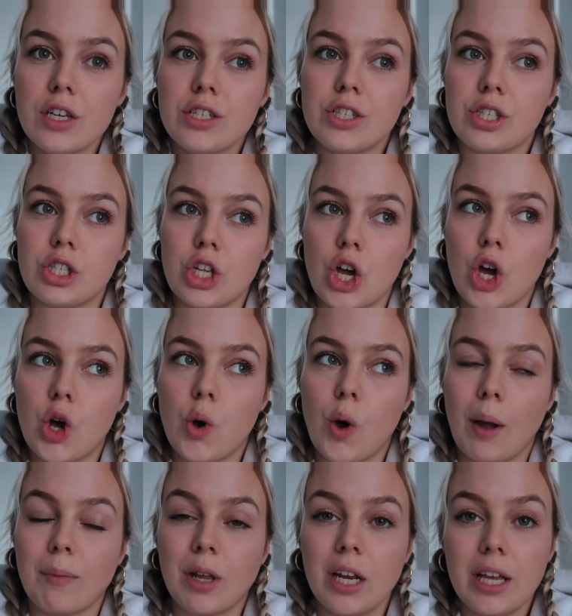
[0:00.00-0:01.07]
So
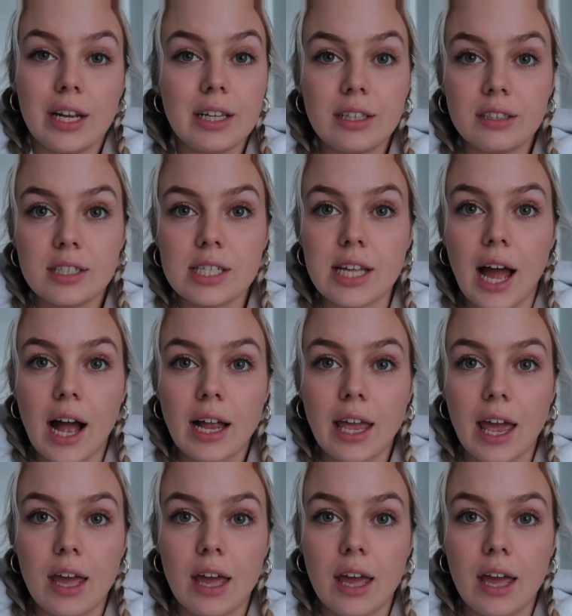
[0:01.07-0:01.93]
I'm going to eat a little snack